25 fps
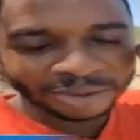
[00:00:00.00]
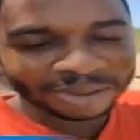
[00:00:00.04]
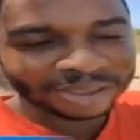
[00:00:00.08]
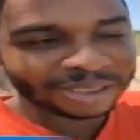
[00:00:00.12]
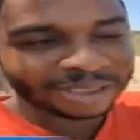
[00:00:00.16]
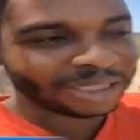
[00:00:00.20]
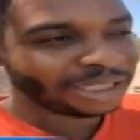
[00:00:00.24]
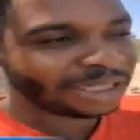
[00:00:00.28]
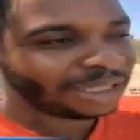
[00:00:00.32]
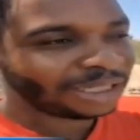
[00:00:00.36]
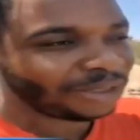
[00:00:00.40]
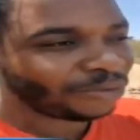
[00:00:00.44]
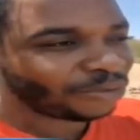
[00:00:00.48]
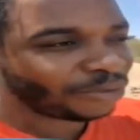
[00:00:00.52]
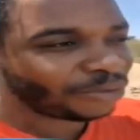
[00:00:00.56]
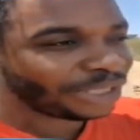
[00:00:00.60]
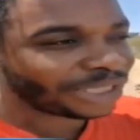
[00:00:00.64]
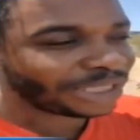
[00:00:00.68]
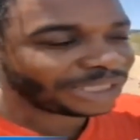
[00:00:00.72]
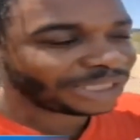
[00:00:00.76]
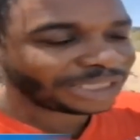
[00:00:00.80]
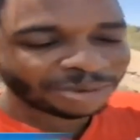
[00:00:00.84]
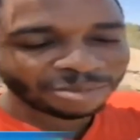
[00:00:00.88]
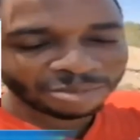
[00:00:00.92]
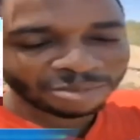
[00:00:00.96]
Nay, we are
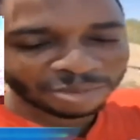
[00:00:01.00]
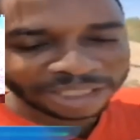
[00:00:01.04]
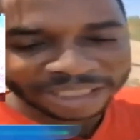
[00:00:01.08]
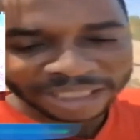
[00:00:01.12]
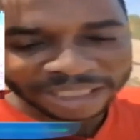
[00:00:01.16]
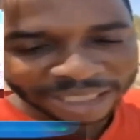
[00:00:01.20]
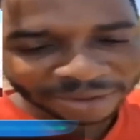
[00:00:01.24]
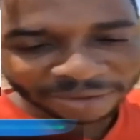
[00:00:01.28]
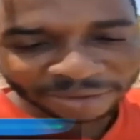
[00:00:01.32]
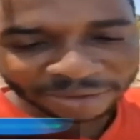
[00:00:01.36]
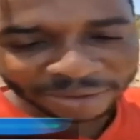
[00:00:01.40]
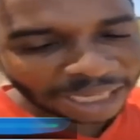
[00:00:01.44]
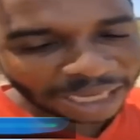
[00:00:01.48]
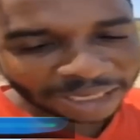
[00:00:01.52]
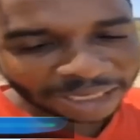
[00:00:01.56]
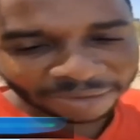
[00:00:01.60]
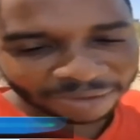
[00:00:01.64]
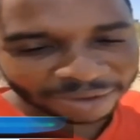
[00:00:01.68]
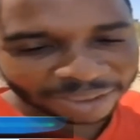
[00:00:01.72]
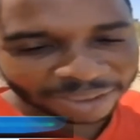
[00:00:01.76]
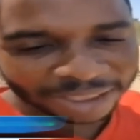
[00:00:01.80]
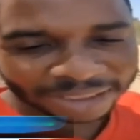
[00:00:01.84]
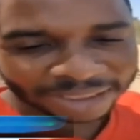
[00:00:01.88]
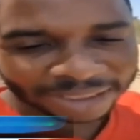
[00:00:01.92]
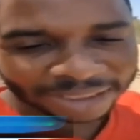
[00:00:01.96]
somebody you
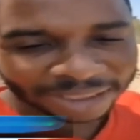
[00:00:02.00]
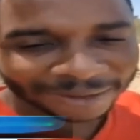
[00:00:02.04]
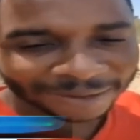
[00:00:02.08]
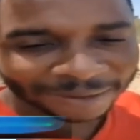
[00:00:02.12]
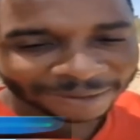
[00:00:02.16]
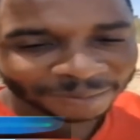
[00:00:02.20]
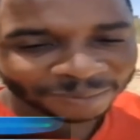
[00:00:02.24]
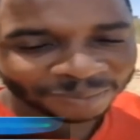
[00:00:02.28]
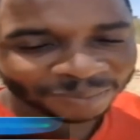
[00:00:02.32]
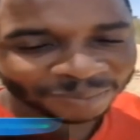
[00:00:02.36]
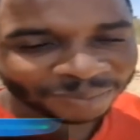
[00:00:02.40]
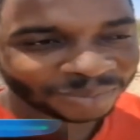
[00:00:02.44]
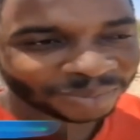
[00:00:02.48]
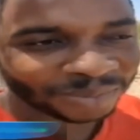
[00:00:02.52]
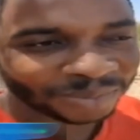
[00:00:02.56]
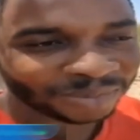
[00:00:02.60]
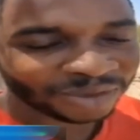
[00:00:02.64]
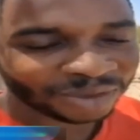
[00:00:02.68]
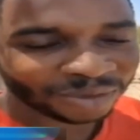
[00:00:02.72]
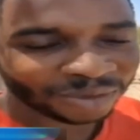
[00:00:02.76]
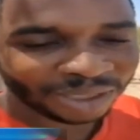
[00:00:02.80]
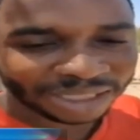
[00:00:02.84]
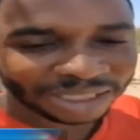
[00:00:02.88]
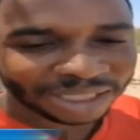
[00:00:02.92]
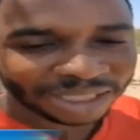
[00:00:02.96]
cannot enter.
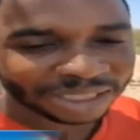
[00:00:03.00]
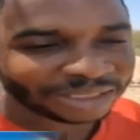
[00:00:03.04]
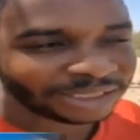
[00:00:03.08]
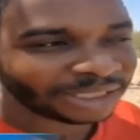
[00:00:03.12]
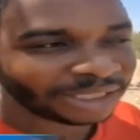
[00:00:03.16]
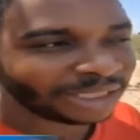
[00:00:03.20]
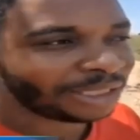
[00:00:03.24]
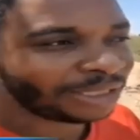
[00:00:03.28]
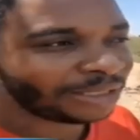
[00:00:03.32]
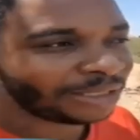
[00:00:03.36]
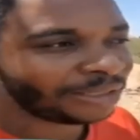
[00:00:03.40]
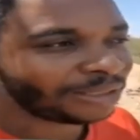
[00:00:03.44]
What does it?